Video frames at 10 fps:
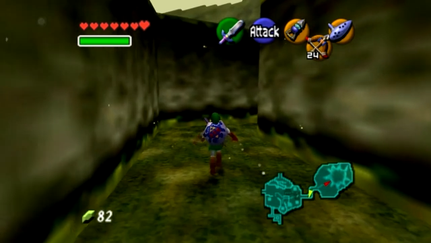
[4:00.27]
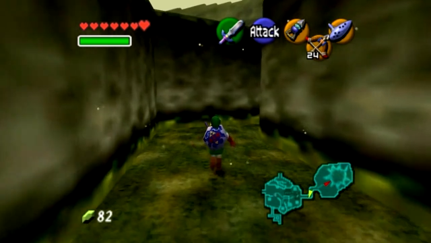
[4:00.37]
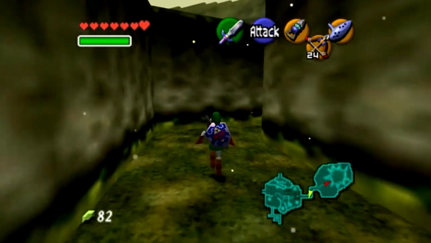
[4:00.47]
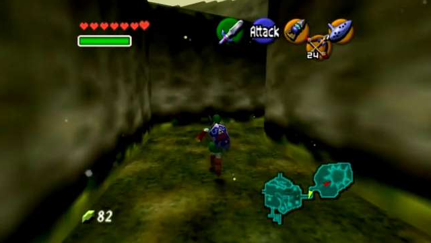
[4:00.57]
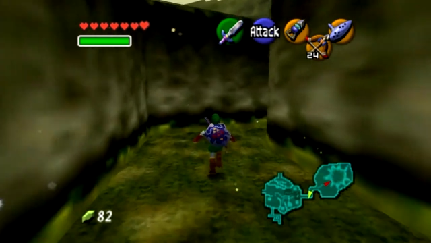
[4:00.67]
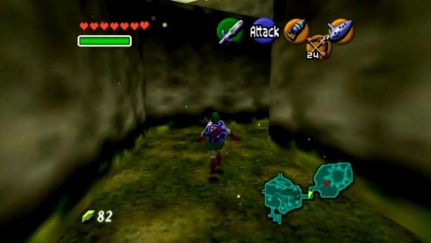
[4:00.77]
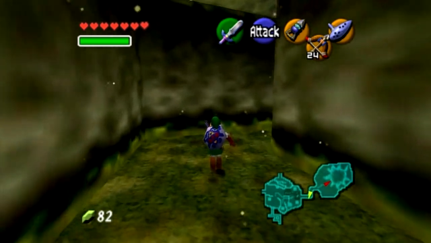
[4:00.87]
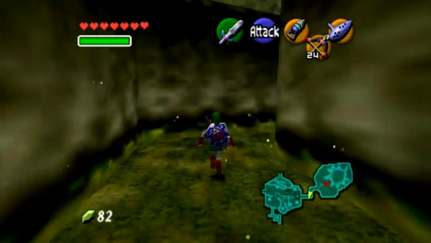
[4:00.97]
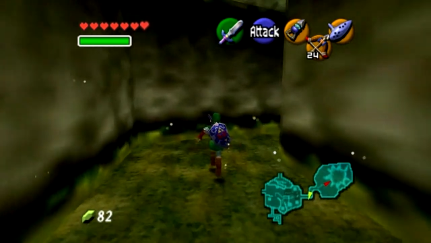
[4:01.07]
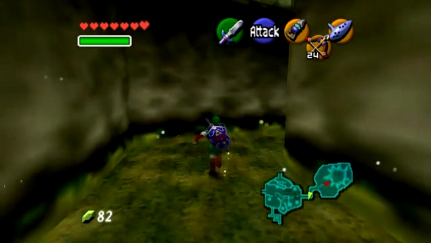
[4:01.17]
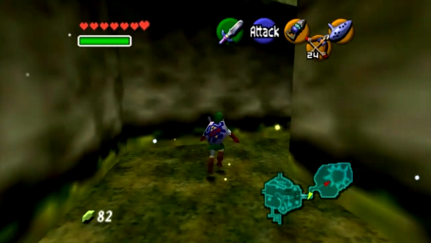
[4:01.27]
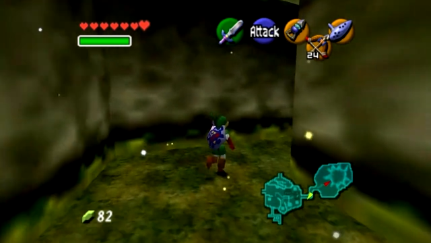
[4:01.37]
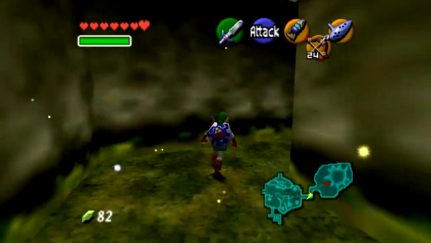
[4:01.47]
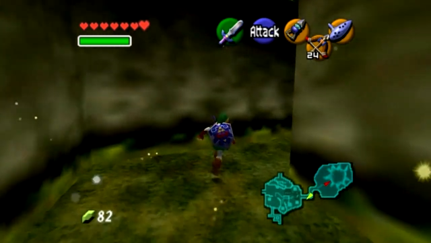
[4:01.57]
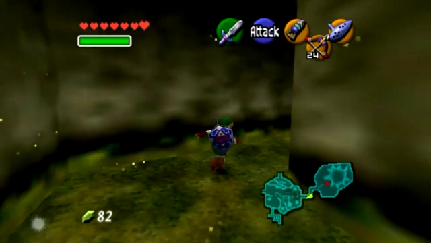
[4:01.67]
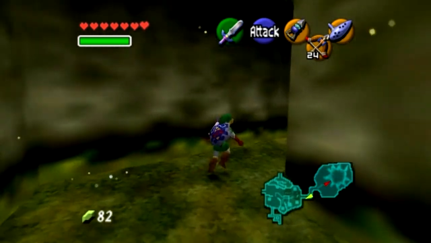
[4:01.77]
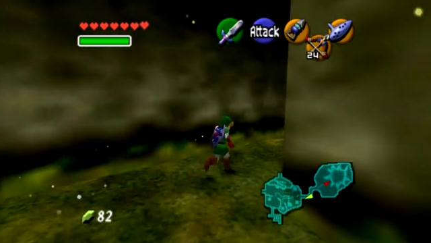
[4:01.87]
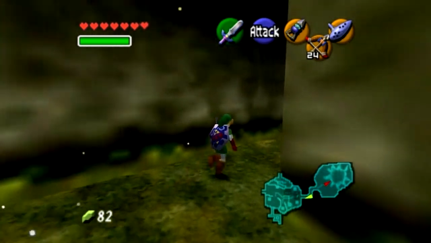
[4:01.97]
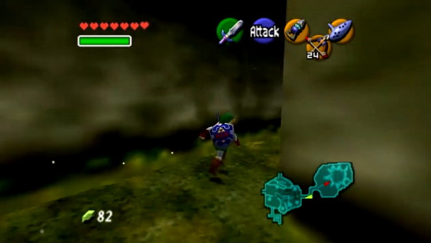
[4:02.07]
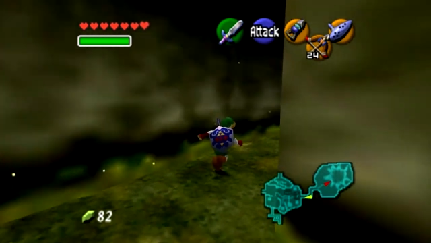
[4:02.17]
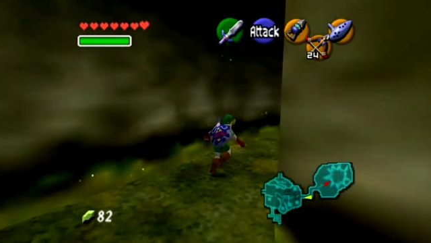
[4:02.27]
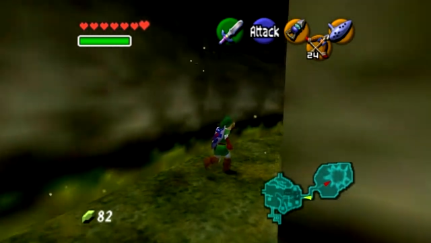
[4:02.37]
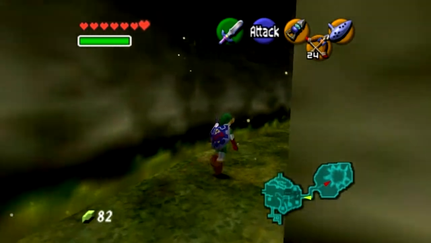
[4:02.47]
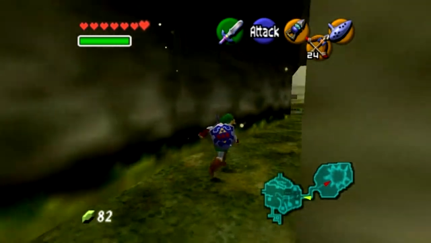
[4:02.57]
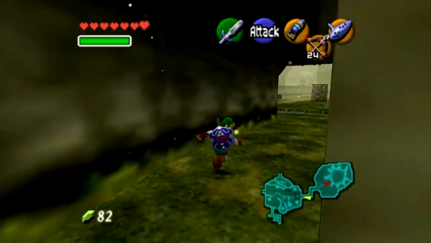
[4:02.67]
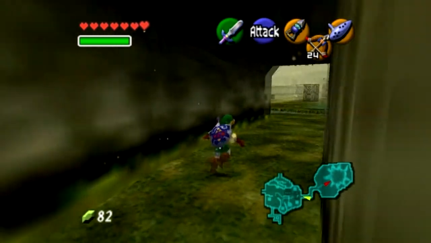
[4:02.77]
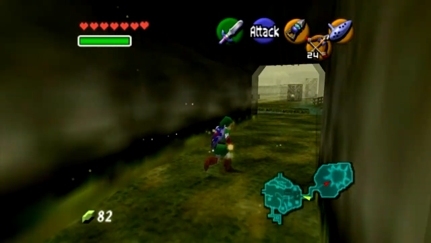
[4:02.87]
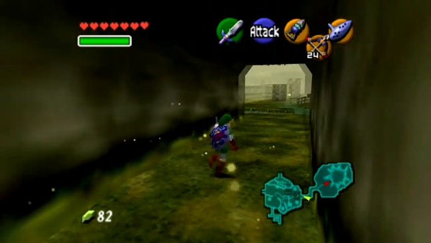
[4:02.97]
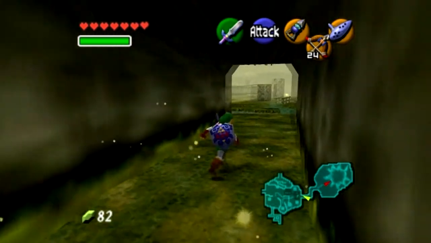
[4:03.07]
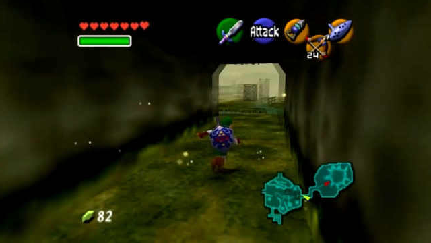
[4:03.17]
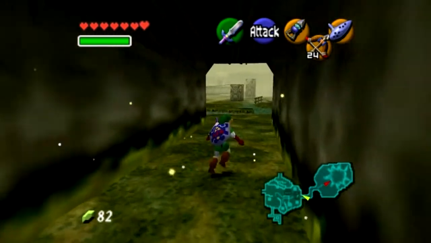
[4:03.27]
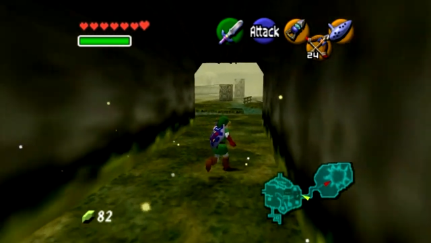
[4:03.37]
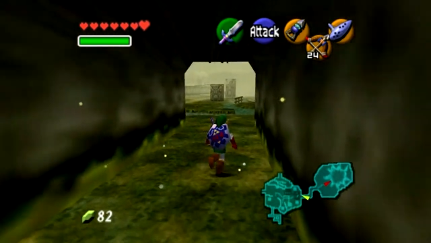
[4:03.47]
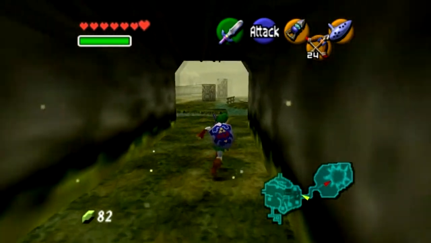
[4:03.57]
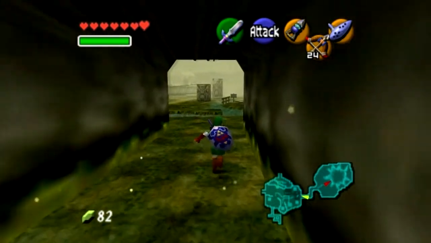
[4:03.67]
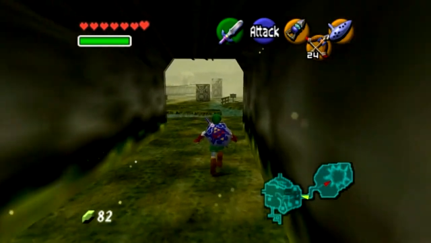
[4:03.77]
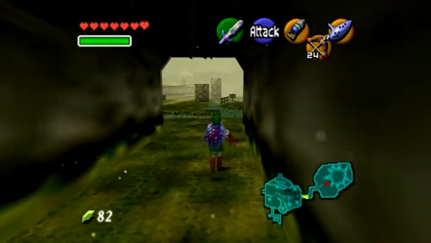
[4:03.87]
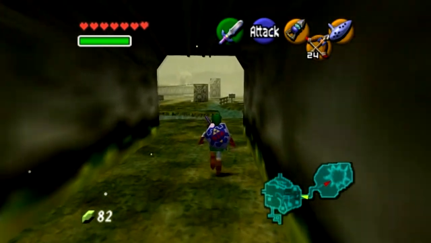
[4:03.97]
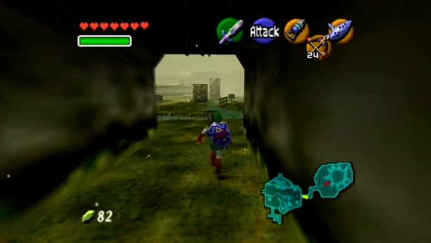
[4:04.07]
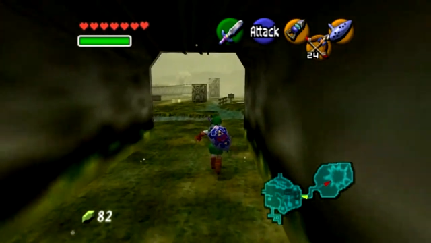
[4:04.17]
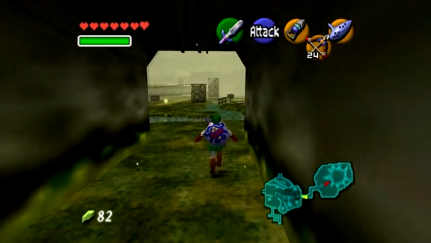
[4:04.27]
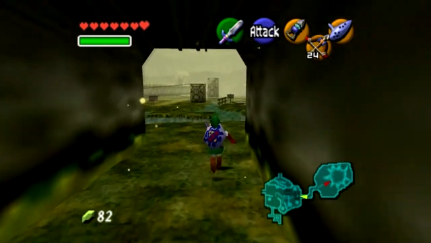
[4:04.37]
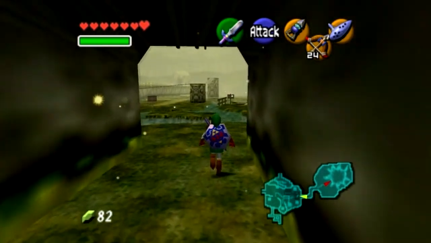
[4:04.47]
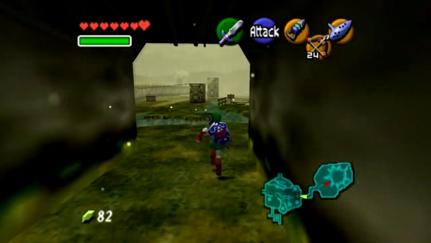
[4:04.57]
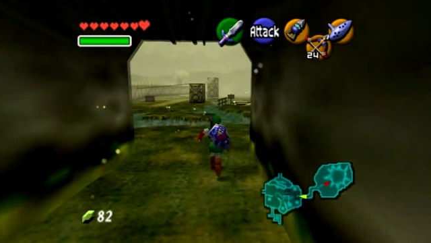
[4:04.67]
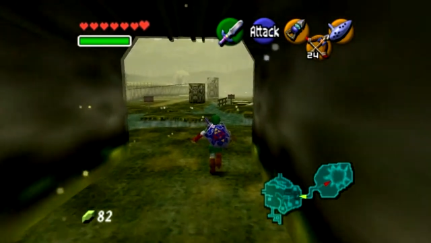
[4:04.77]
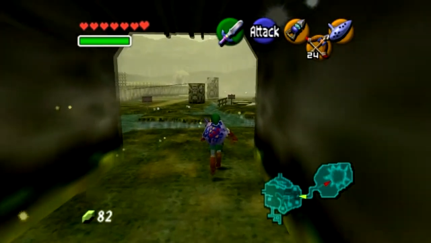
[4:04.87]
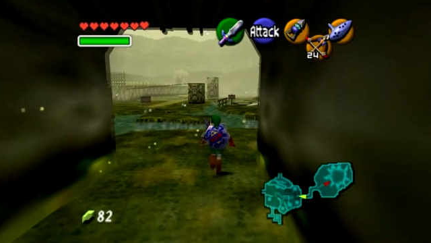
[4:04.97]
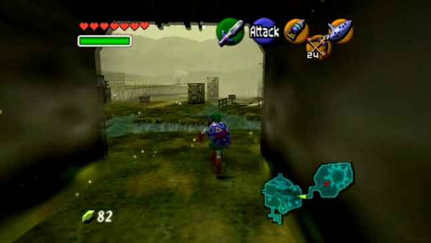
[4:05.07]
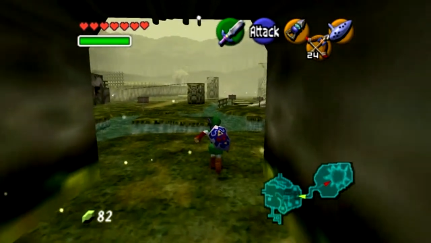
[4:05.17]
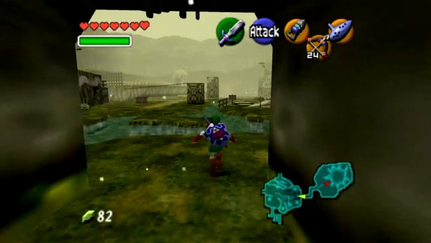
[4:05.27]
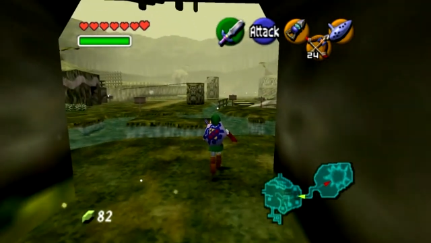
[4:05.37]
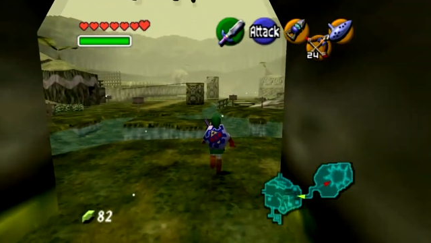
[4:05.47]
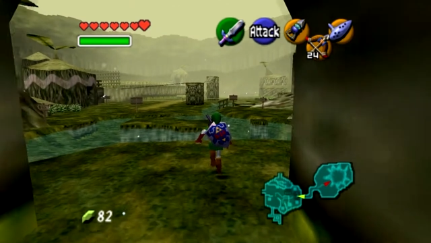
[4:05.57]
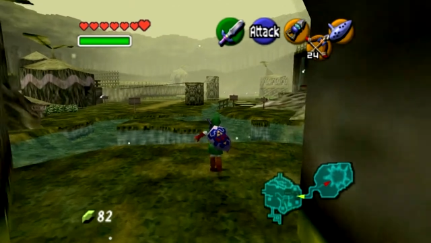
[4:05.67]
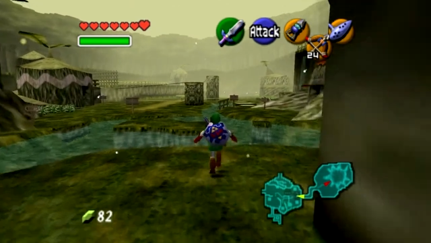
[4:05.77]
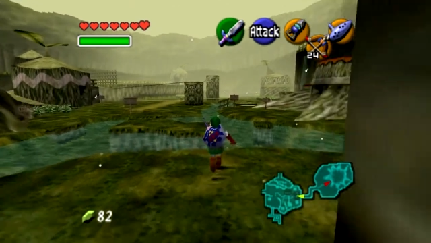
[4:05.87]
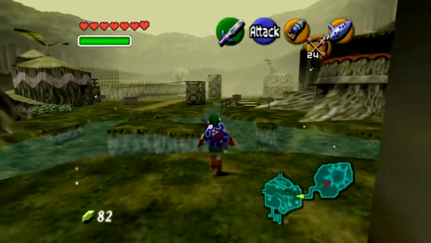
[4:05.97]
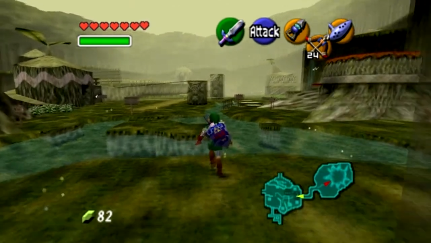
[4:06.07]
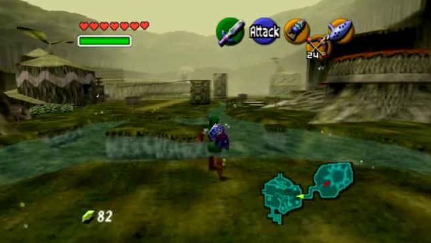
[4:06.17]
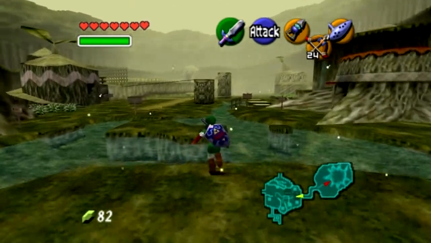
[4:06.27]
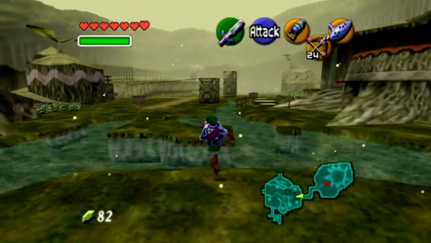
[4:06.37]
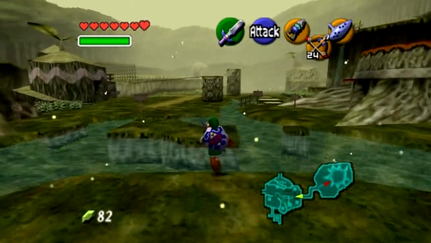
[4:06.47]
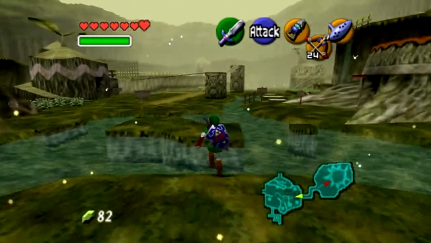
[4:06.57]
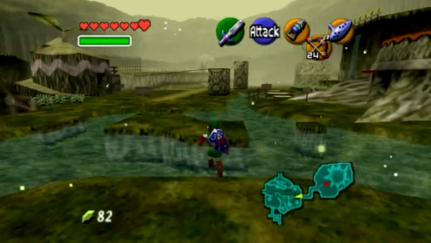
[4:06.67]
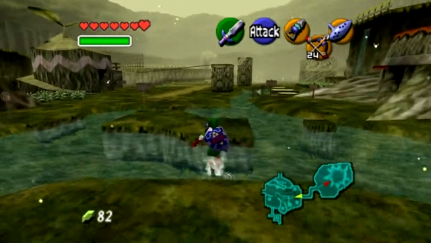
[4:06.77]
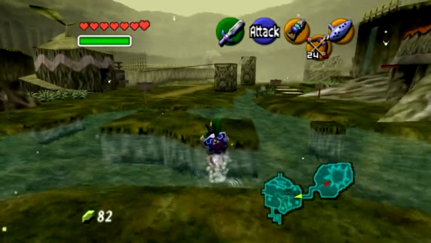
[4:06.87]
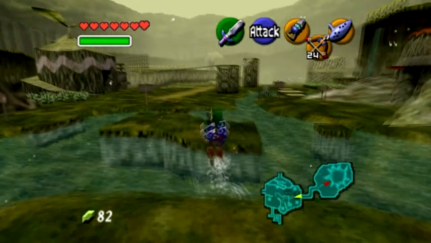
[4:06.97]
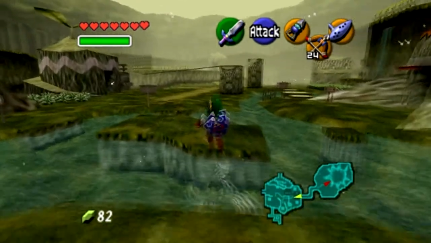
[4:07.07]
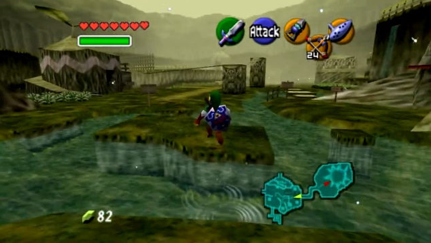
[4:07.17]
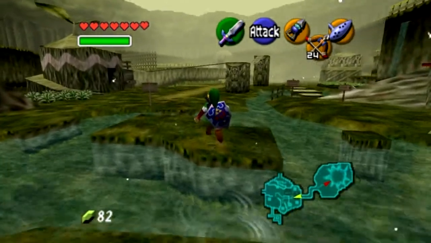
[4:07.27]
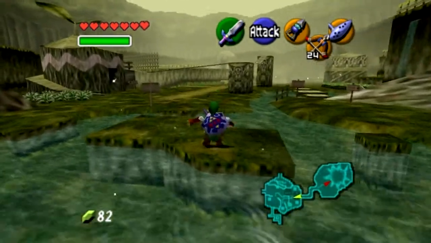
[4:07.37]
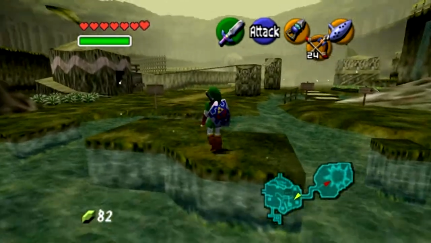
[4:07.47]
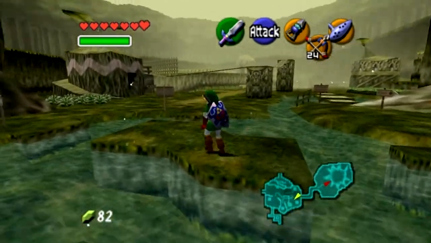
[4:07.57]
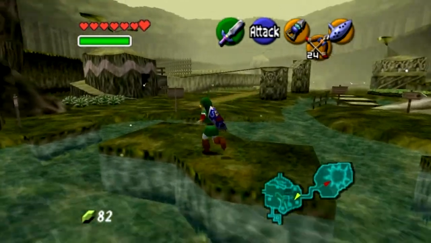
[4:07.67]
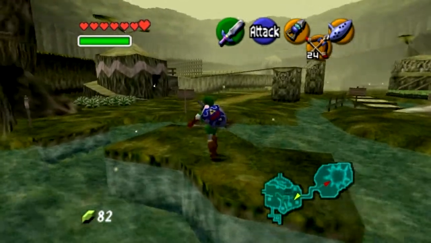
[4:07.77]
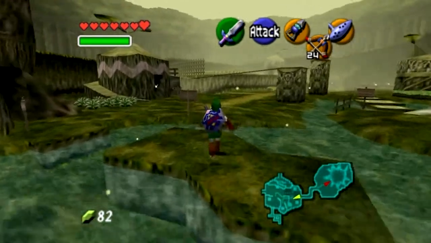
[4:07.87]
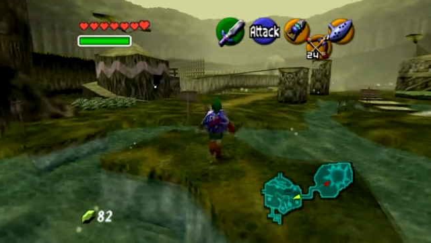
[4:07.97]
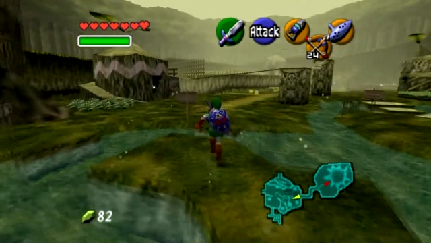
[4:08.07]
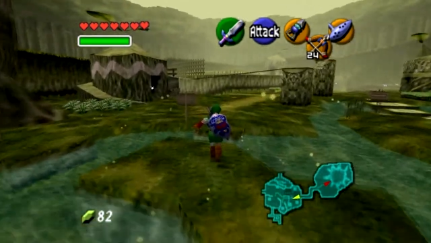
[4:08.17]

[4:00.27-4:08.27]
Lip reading: No face is visible, so there are no lips to read.